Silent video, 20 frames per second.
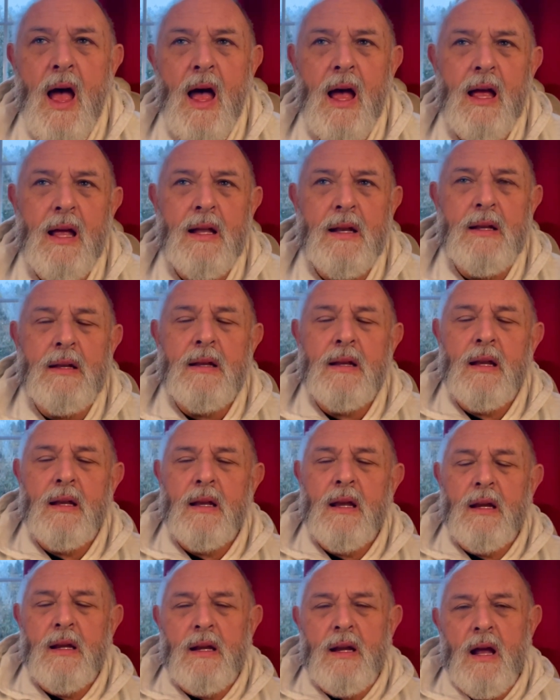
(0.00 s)
And,
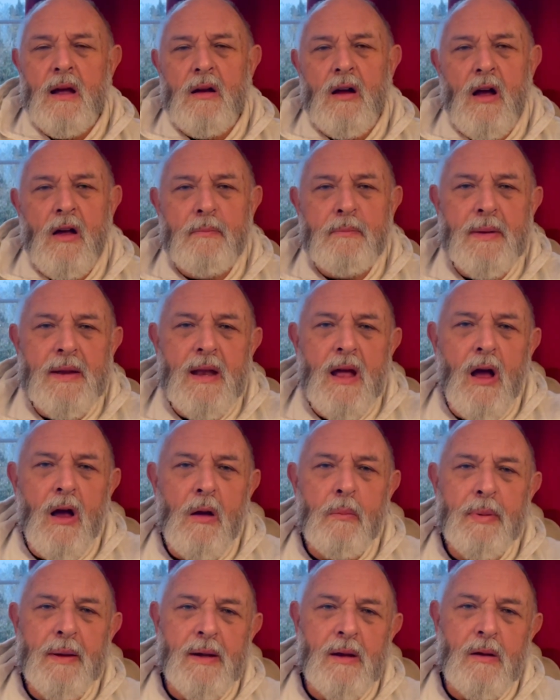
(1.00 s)
you know, I've been
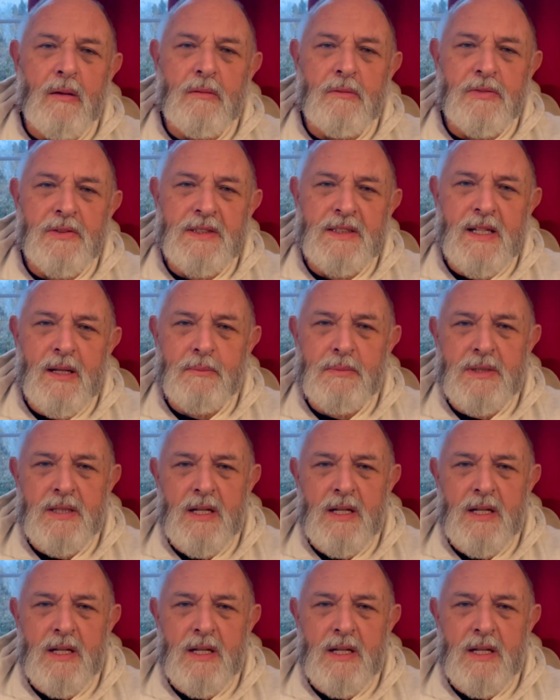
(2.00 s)
harping on for some